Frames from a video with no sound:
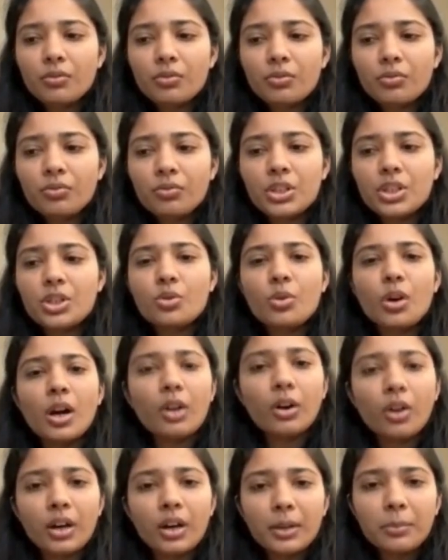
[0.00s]
which you are
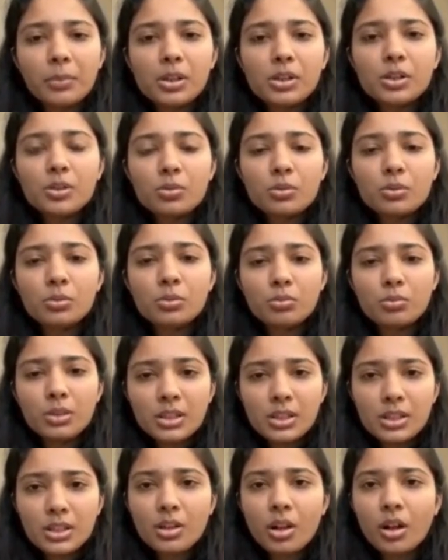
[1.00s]
not able to
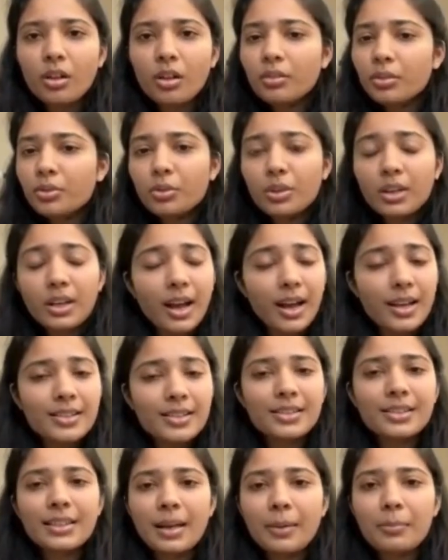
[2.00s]
resolve, you can
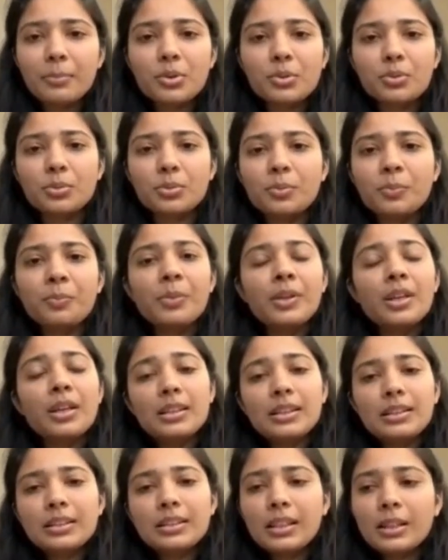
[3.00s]
ask them too.
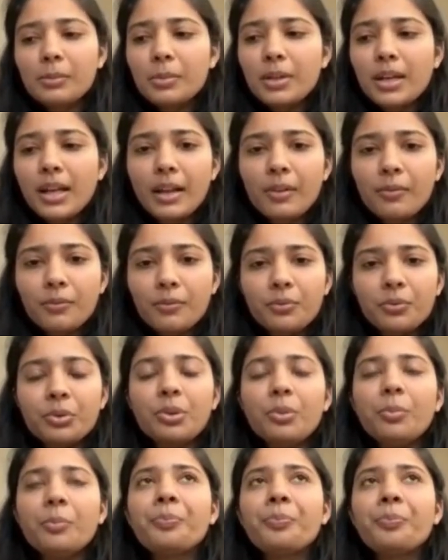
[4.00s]
They'll be helpful.